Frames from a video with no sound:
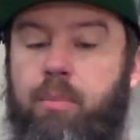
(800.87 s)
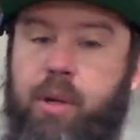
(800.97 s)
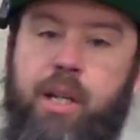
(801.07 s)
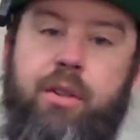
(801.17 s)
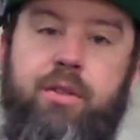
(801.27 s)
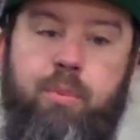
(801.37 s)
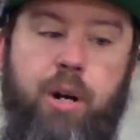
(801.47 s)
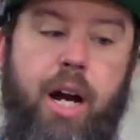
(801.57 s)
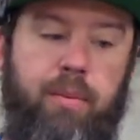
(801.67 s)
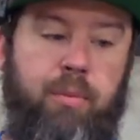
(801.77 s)
But here's the
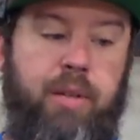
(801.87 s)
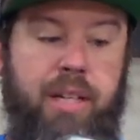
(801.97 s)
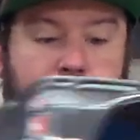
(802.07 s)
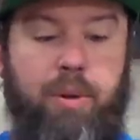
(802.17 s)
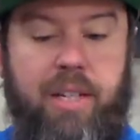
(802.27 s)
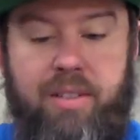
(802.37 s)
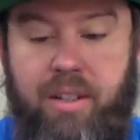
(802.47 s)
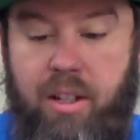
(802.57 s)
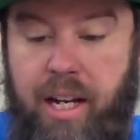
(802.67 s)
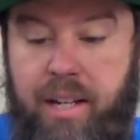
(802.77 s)
problem. In the
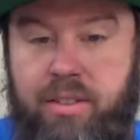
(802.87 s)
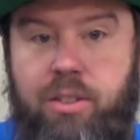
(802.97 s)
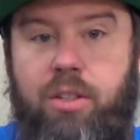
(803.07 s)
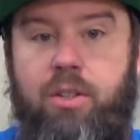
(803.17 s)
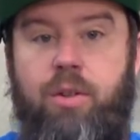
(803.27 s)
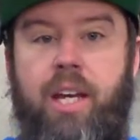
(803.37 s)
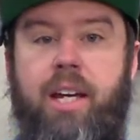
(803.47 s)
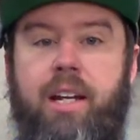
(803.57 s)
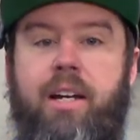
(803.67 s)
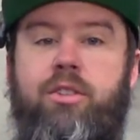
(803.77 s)
basic class, you
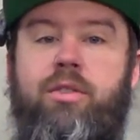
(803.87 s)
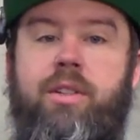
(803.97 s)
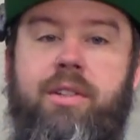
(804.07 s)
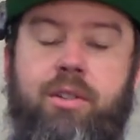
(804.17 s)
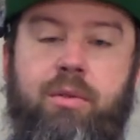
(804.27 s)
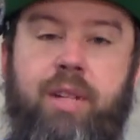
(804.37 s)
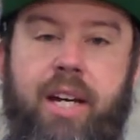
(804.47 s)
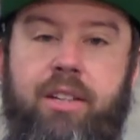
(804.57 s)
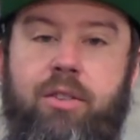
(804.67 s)
can't actually do that.